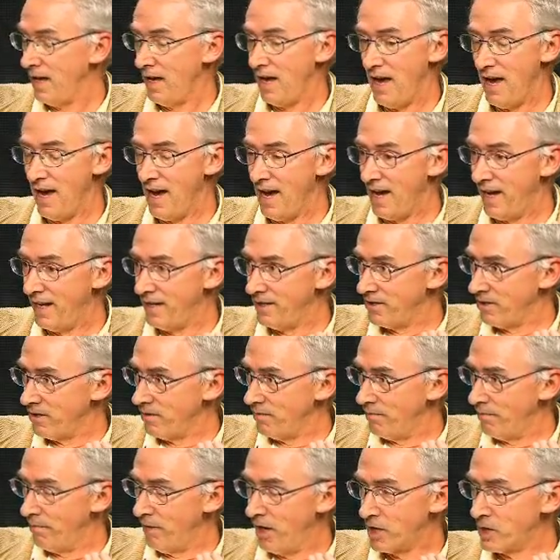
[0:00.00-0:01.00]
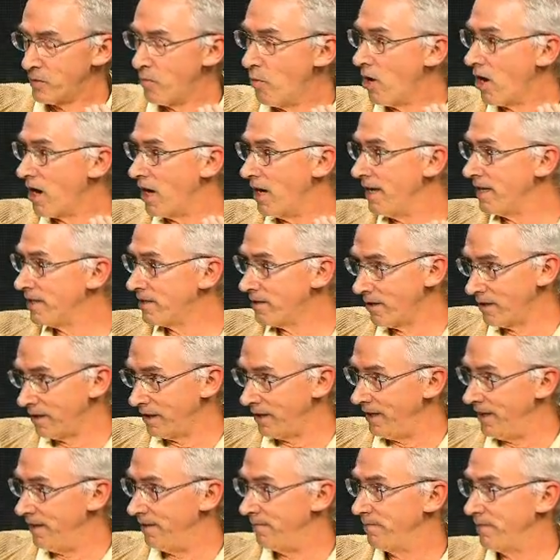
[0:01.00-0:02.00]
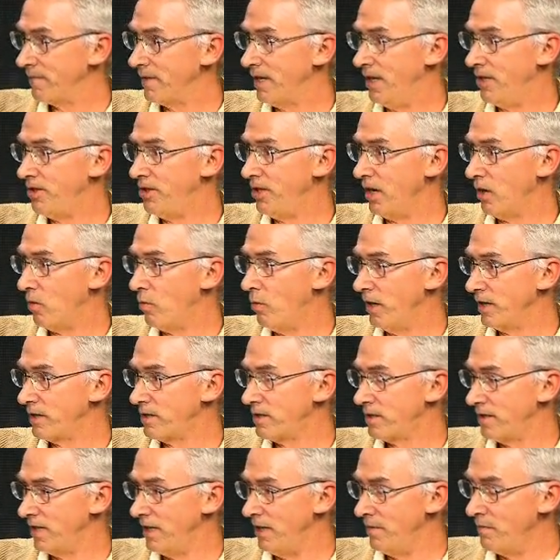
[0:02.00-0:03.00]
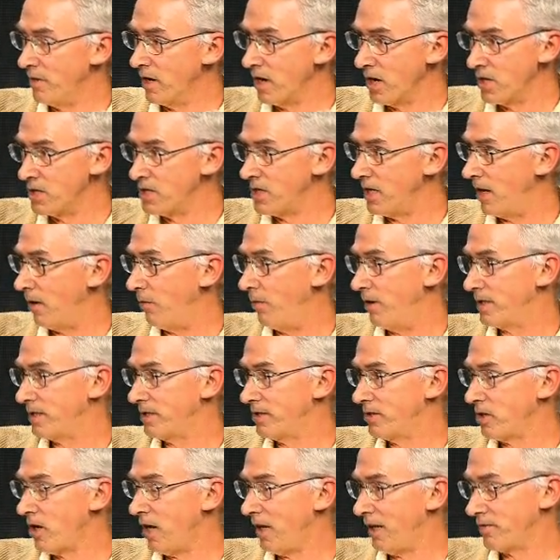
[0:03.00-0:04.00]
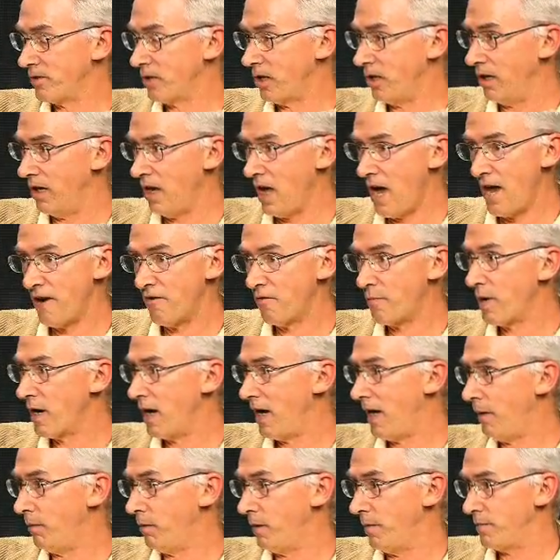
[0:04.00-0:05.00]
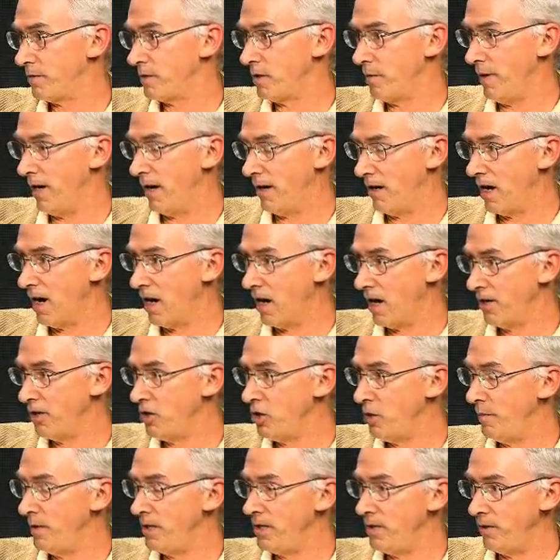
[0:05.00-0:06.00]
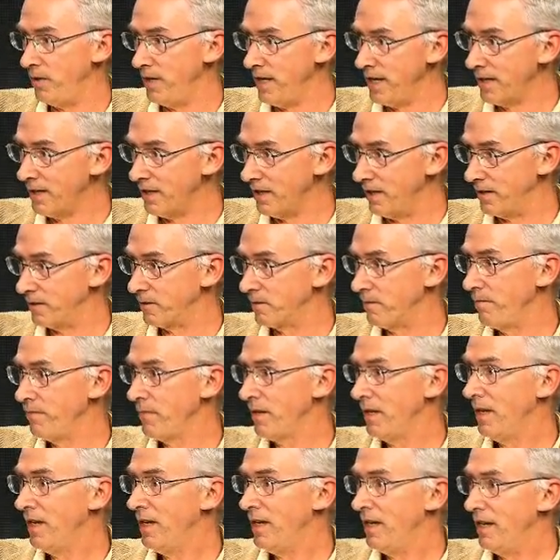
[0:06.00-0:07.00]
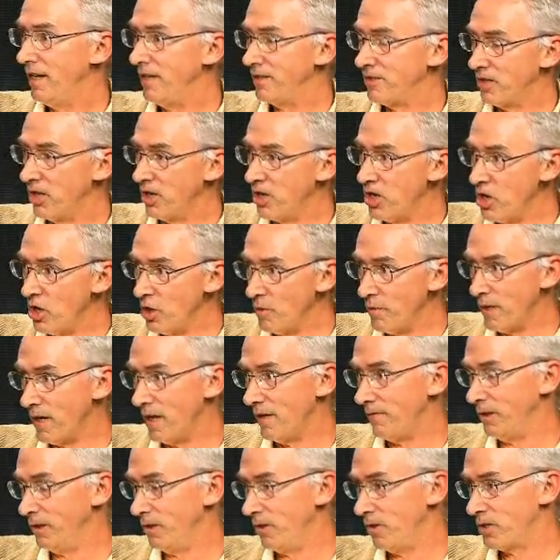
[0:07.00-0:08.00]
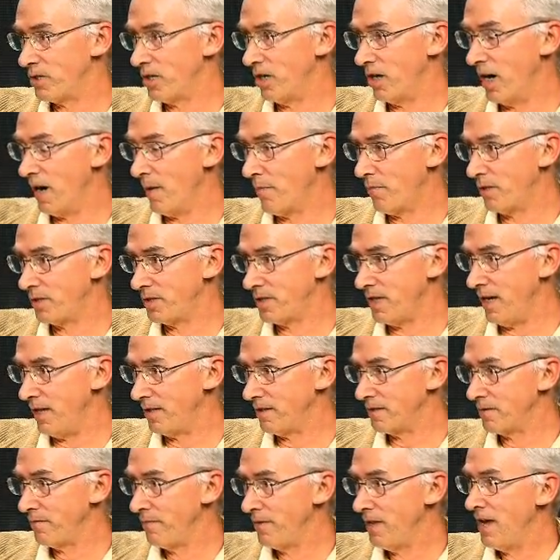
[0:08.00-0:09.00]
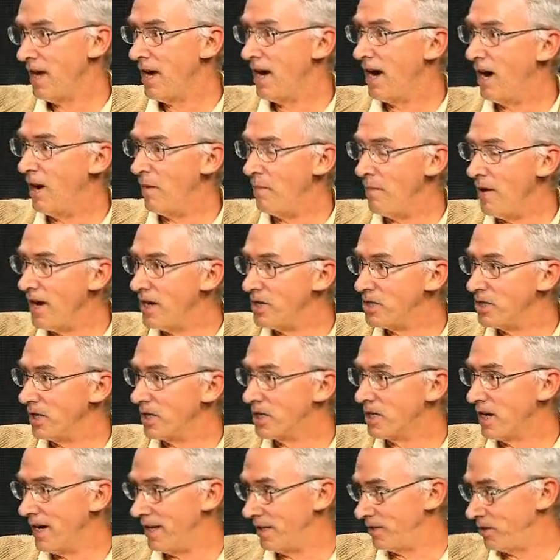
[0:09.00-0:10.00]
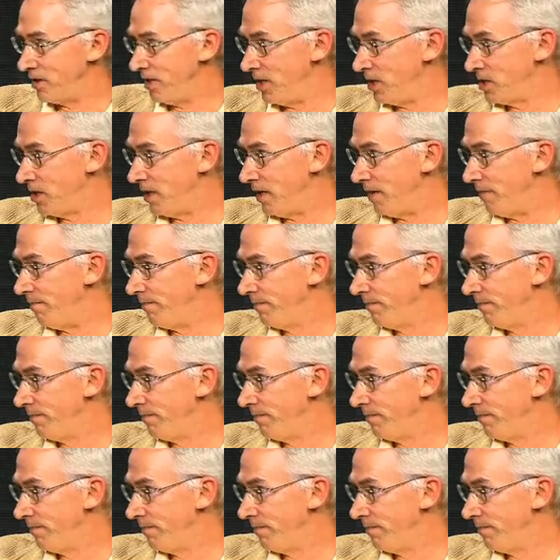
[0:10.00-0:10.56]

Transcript: And much more recently, I think what's emerging, which solves a lot of problems about our human uniqueness, is that human evolution represents a major transition.